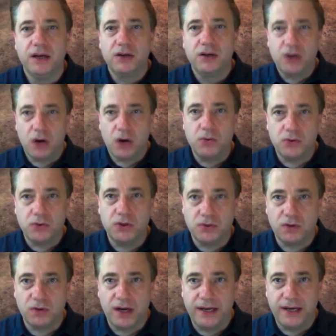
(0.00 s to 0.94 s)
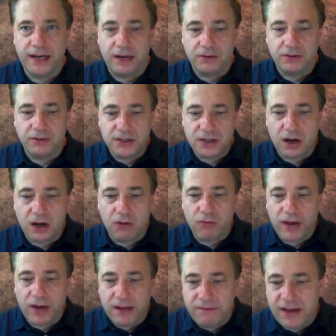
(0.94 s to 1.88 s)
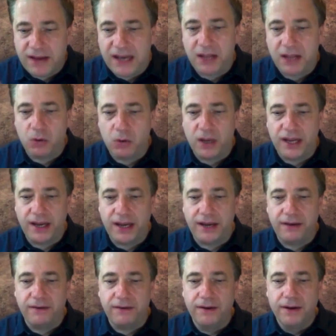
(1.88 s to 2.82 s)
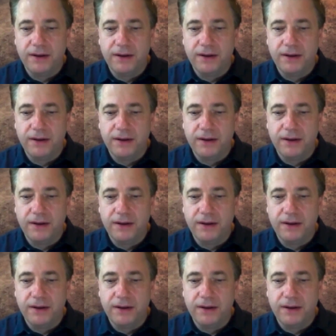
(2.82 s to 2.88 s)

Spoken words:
cultures right now and to start reevaluating